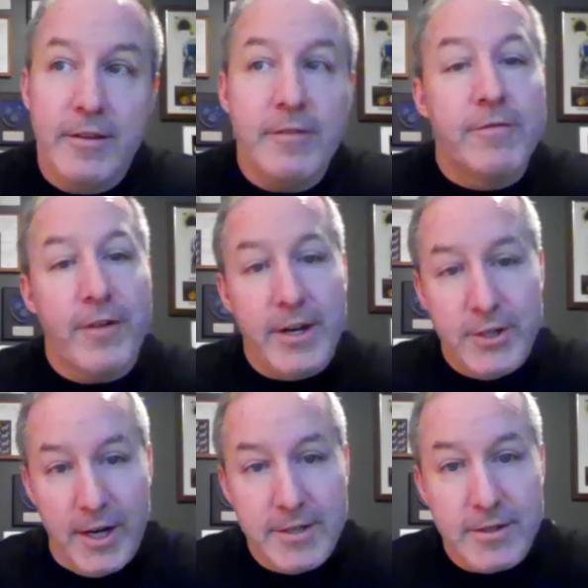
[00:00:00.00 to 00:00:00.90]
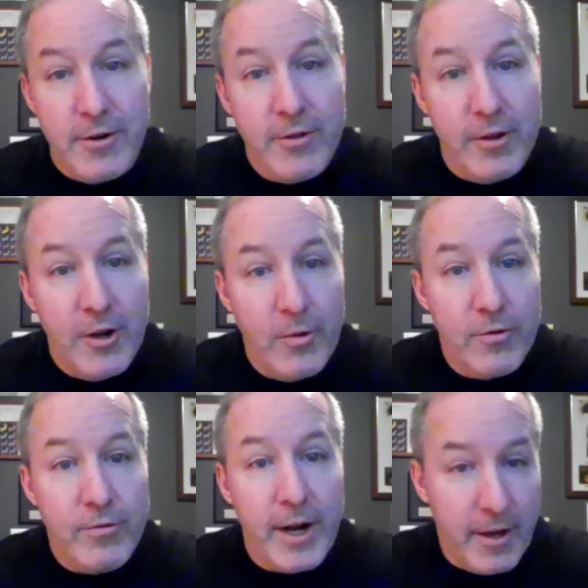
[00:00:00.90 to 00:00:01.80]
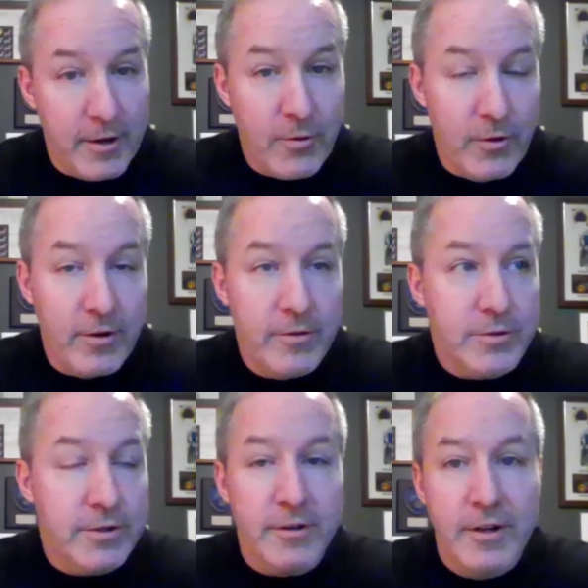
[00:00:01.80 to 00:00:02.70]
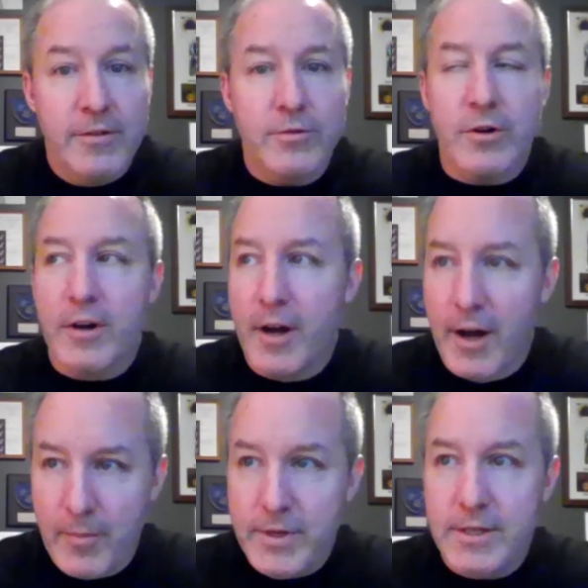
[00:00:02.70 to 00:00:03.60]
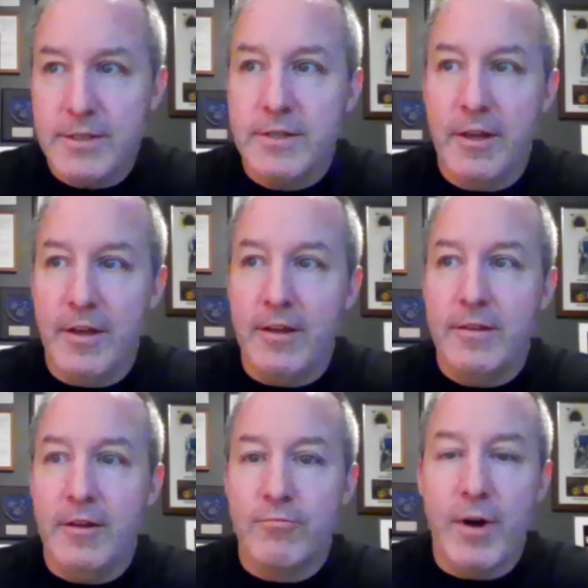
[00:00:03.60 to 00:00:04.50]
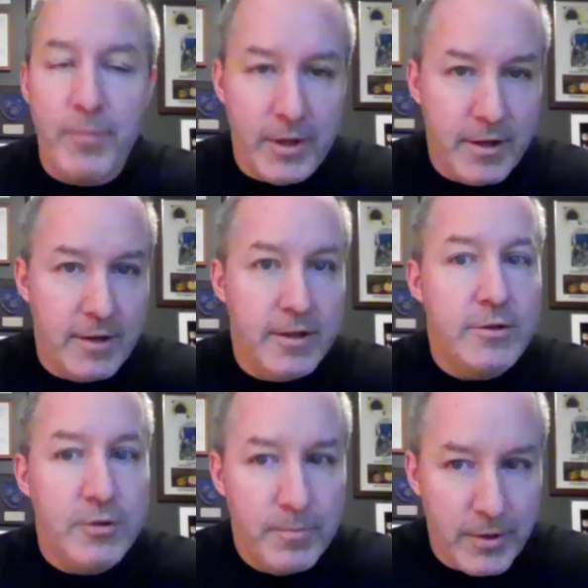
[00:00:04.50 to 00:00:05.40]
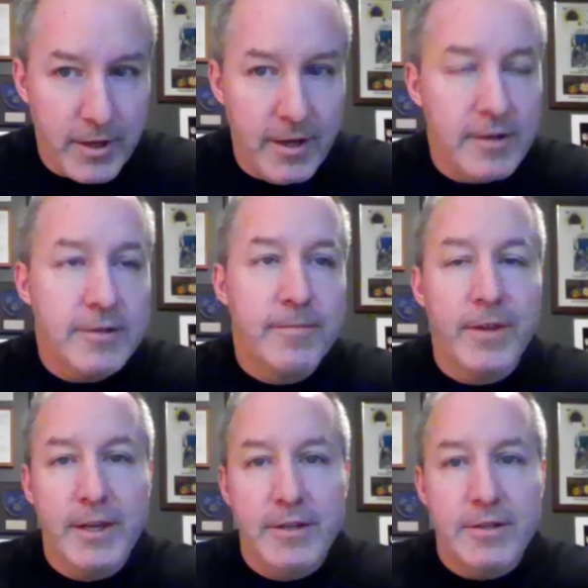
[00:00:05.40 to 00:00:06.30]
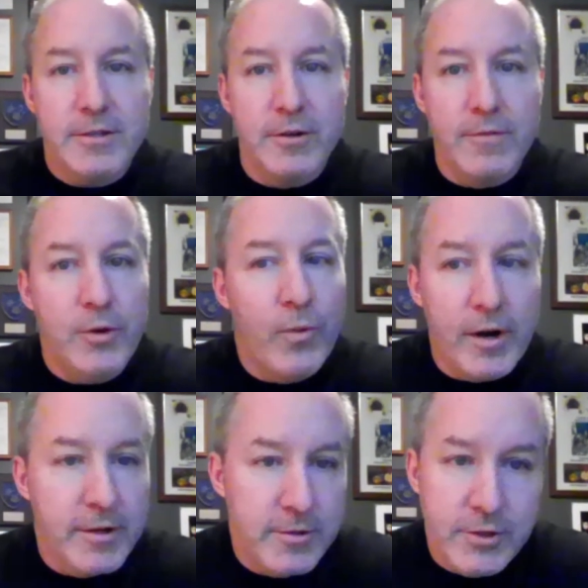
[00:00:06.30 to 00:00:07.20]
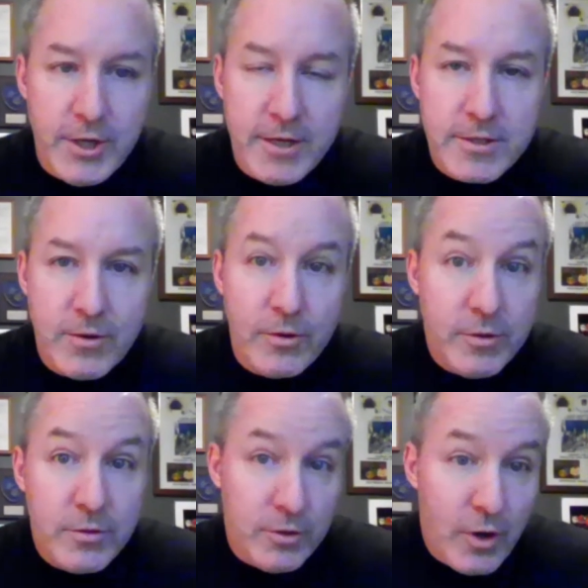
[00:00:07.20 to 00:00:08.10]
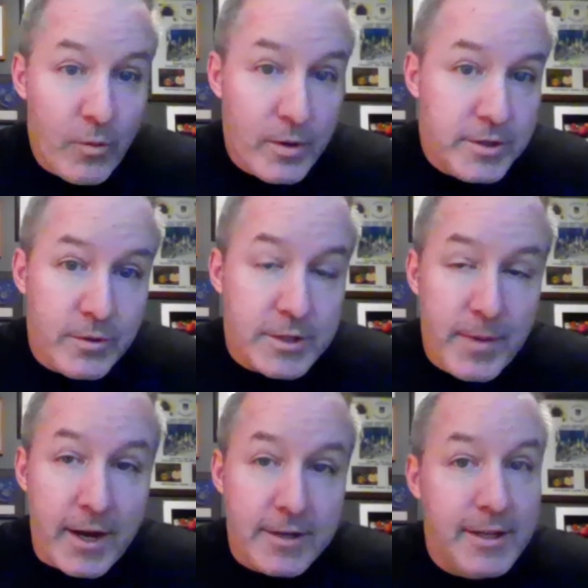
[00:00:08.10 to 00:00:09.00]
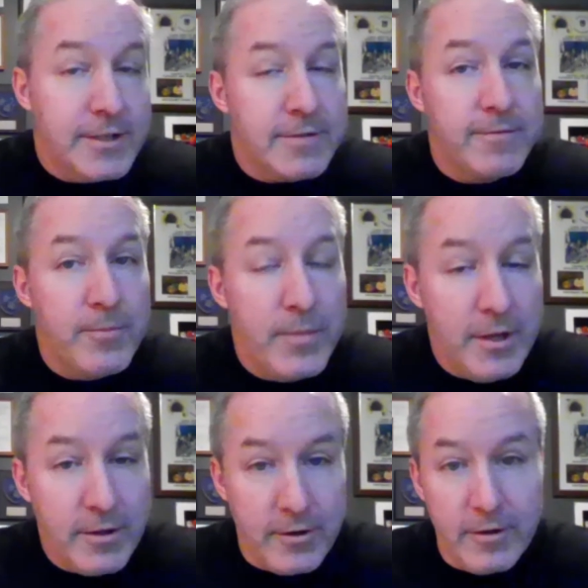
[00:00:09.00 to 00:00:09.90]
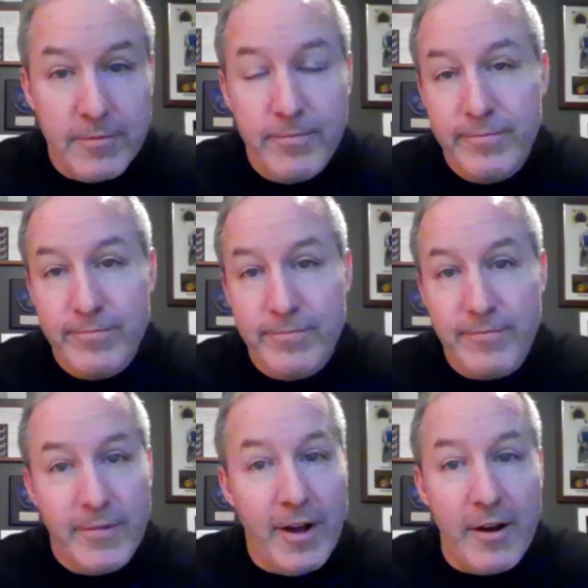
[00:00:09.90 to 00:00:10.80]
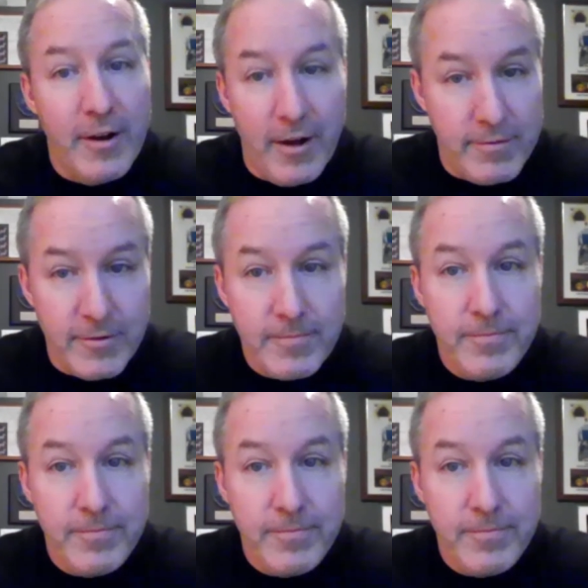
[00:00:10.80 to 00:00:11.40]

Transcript: Then franchises are in the lower right-hand corner. Those are copies. They replicate, they duplicate. So if you walk into a chain store, you know what to expect. It is familiar, not novel.